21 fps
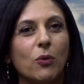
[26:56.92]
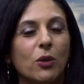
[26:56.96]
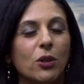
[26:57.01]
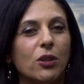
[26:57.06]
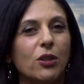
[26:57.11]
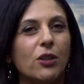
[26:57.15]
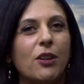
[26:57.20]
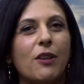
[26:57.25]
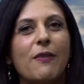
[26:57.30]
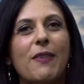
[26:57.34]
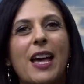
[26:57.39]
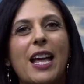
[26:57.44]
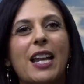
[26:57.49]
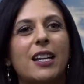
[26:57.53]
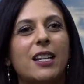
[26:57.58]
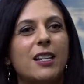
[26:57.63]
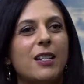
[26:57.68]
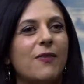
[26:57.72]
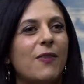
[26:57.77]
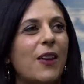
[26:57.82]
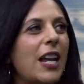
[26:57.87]
rural
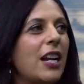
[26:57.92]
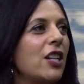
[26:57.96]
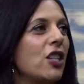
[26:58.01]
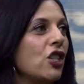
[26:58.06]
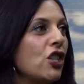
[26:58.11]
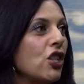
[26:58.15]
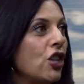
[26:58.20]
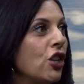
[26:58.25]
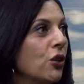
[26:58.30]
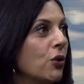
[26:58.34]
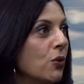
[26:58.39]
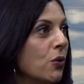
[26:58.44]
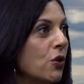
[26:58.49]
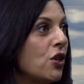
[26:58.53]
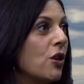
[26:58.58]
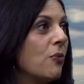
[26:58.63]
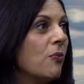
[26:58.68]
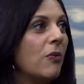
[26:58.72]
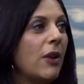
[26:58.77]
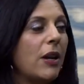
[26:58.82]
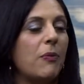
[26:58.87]
Nevada, Nevada's huge,
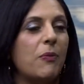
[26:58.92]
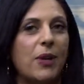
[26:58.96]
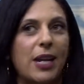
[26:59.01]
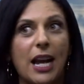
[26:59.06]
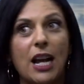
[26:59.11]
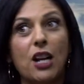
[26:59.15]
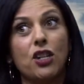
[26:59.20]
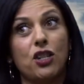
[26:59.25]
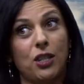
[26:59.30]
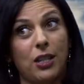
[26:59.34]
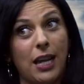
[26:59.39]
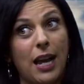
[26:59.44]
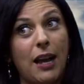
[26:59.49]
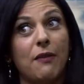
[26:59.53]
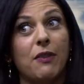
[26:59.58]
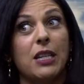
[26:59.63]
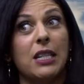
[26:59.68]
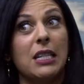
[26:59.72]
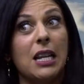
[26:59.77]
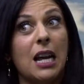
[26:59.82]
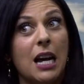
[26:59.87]
and we actually have
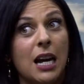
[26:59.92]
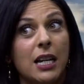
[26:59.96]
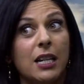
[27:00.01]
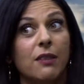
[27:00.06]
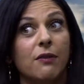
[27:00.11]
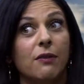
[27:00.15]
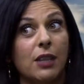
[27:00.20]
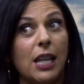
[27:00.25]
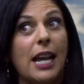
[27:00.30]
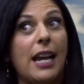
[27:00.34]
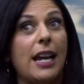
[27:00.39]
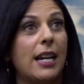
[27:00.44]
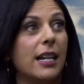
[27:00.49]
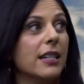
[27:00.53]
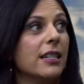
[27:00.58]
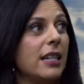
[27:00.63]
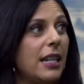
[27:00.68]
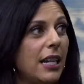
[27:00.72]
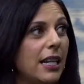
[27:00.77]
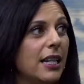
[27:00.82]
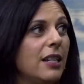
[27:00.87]
a ton of
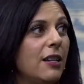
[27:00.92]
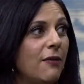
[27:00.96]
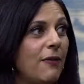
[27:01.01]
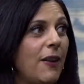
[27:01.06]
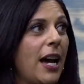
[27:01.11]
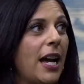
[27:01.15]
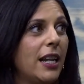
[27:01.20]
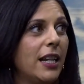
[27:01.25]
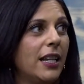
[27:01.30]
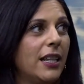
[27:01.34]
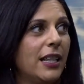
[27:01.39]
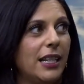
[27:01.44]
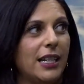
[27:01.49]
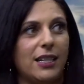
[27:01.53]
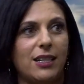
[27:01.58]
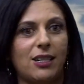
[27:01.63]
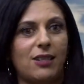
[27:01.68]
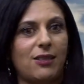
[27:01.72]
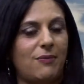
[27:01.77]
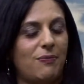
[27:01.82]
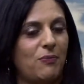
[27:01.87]
land in Nevada
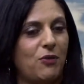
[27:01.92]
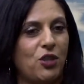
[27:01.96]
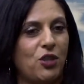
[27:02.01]
that's